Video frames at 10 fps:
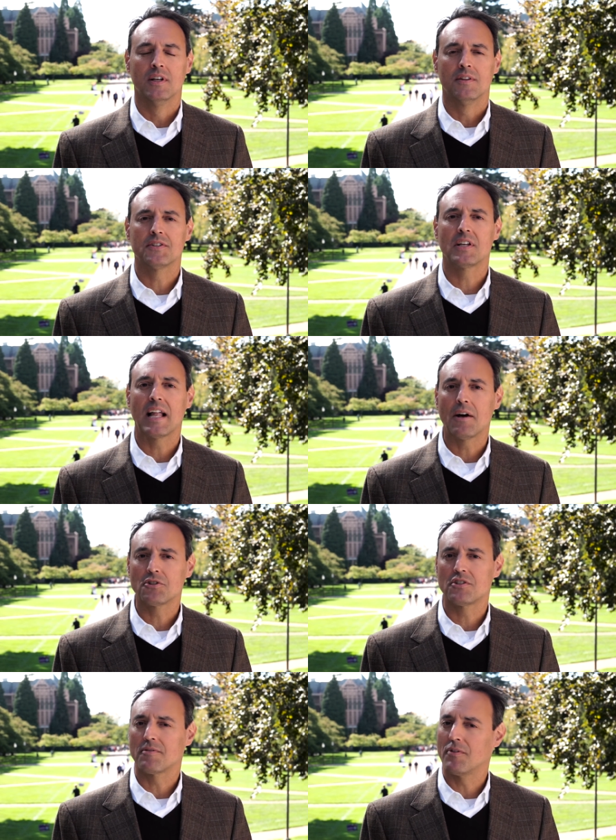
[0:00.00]
This allows
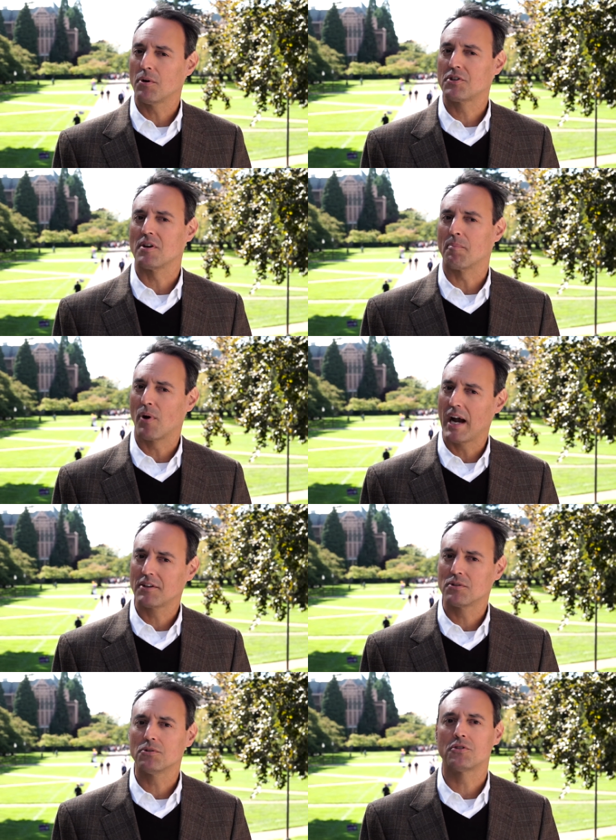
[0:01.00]
us to focus on
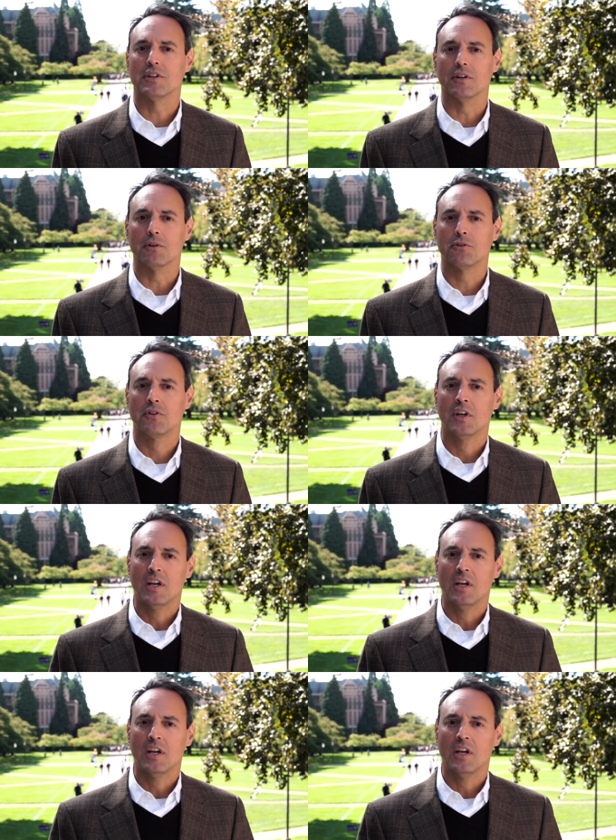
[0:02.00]
practical skills,